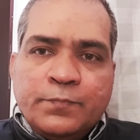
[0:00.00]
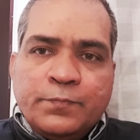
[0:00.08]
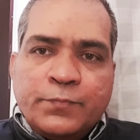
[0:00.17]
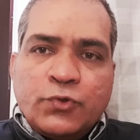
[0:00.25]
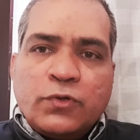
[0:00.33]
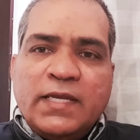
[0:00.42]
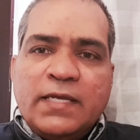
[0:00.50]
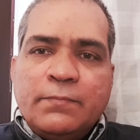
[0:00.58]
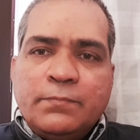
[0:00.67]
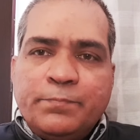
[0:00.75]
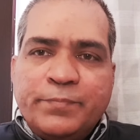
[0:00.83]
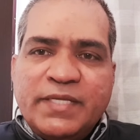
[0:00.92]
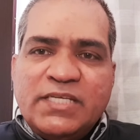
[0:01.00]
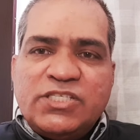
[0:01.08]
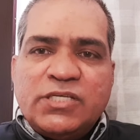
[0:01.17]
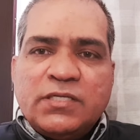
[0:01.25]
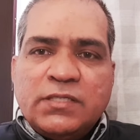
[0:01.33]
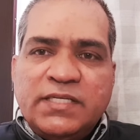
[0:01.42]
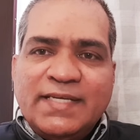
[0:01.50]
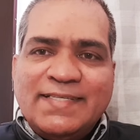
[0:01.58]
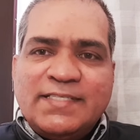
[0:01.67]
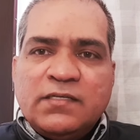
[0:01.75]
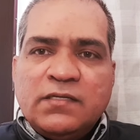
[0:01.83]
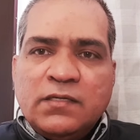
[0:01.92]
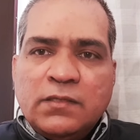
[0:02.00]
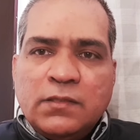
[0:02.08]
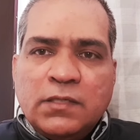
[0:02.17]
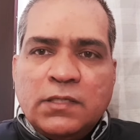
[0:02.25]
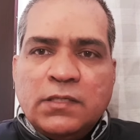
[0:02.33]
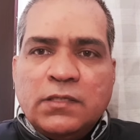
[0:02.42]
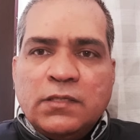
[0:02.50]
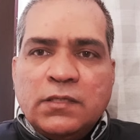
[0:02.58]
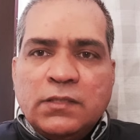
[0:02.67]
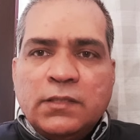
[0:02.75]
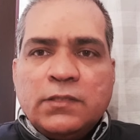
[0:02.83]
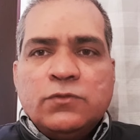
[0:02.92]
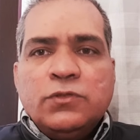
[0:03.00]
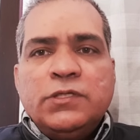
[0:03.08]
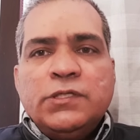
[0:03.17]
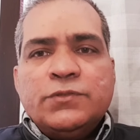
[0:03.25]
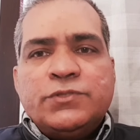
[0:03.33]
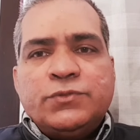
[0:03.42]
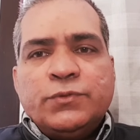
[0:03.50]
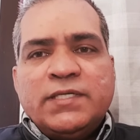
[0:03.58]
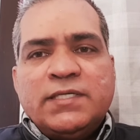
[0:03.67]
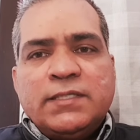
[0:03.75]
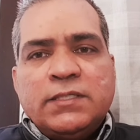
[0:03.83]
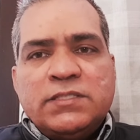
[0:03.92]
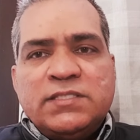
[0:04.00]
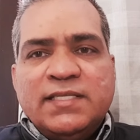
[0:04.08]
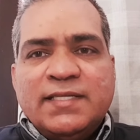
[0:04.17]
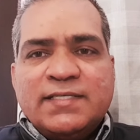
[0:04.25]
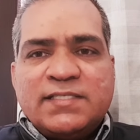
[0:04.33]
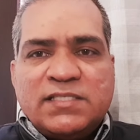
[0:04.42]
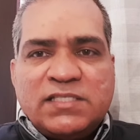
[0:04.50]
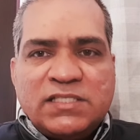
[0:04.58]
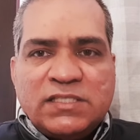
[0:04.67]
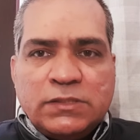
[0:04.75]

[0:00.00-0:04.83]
proclaim, preach teach the good news to the sinners.